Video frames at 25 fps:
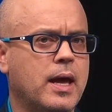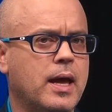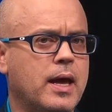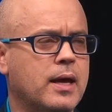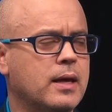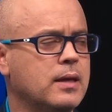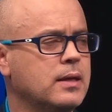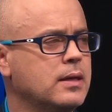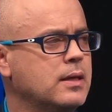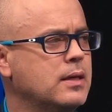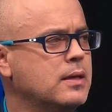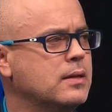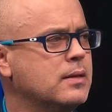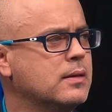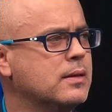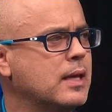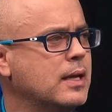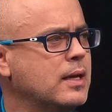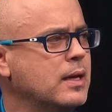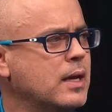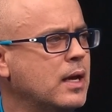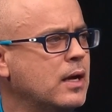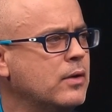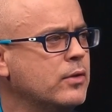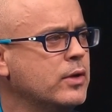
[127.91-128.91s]
And
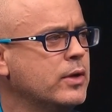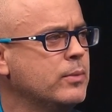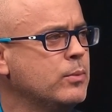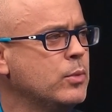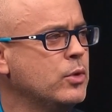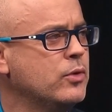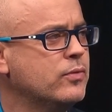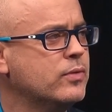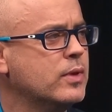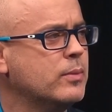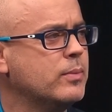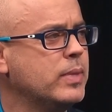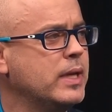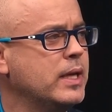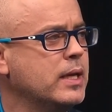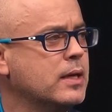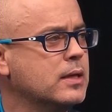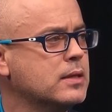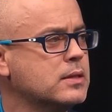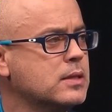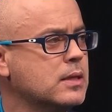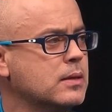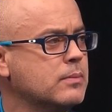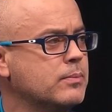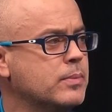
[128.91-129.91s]
they now remove the
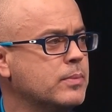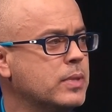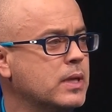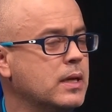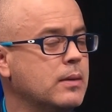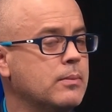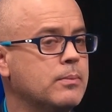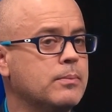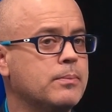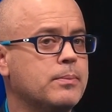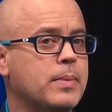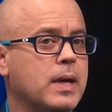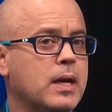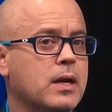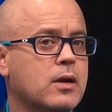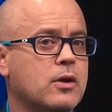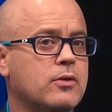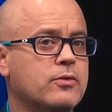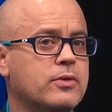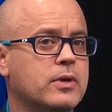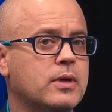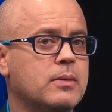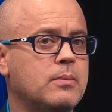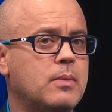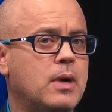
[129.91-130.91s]
blinkers and put him back
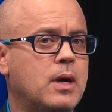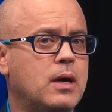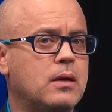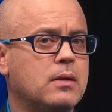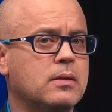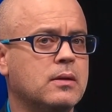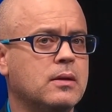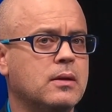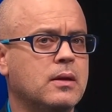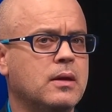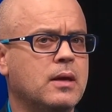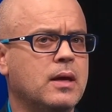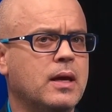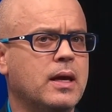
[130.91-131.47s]
over a mile.